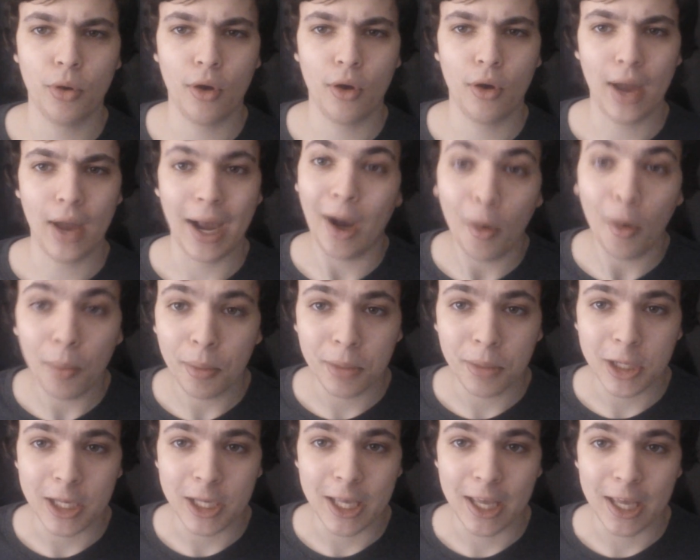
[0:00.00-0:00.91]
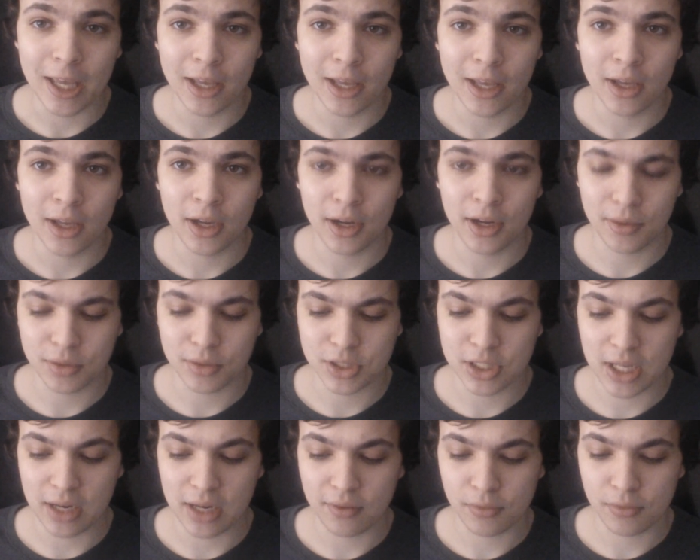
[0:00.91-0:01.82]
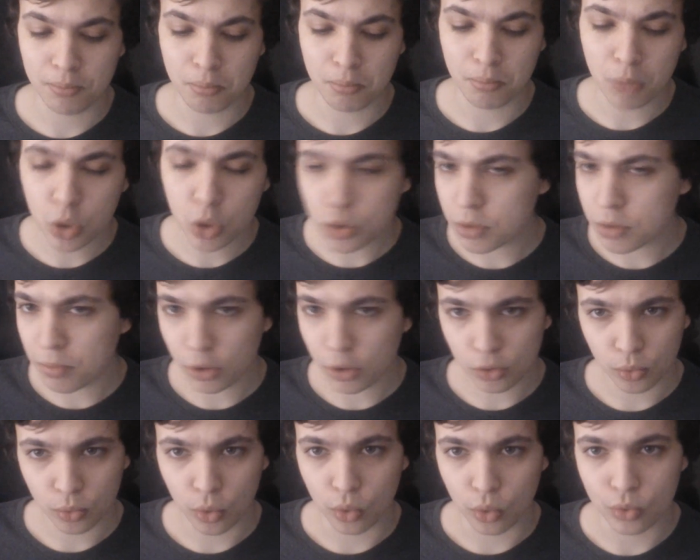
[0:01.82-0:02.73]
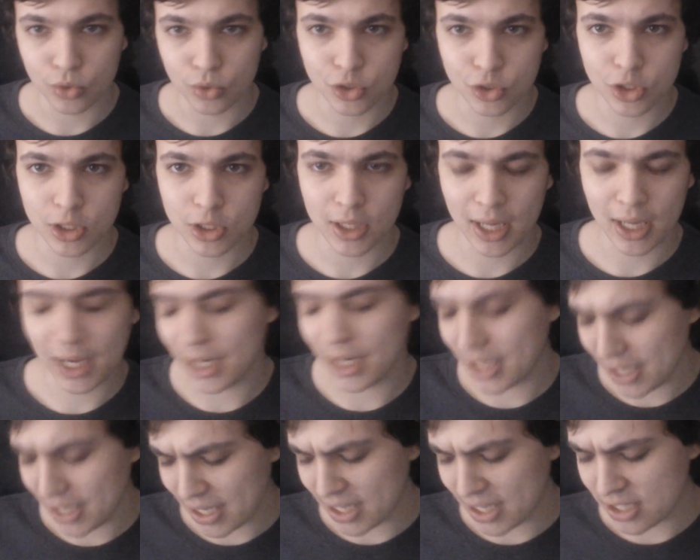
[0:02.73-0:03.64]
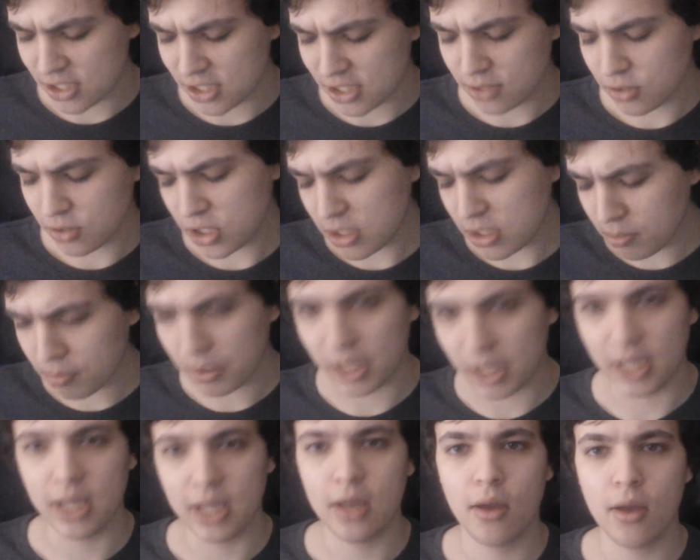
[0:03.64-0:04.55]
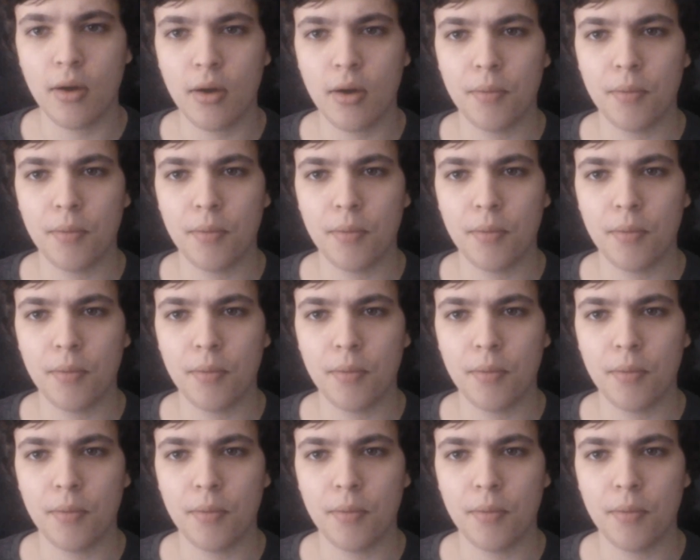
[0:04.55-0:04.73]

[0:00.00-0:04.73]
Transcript: got Album of the Year. It received multiple awards, and it is simply